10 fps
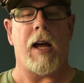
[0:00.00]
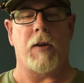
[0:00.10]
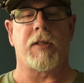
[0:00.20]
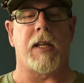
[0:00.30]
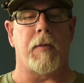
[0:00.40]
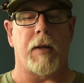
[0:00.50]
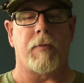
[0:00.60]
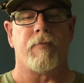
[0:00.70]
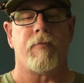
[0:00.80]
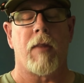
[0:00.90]

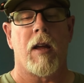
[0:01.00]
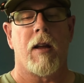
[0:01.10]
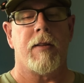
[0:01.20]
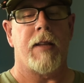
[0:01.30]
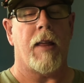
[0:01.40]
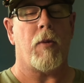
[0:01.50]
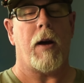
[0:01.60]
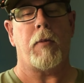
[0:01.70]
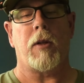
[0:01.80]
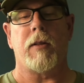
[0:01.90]
housekeeping. Death
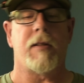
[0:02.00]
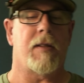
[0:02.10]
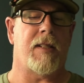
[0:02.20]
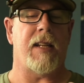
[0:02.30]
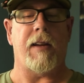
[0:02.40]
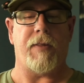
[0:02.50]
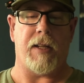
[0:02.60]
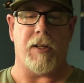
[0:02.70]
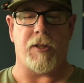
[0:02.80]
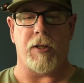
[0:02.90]
wobble is a
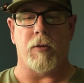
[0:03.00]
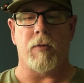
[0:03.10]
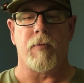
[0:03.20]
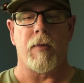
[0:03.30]
safety issue.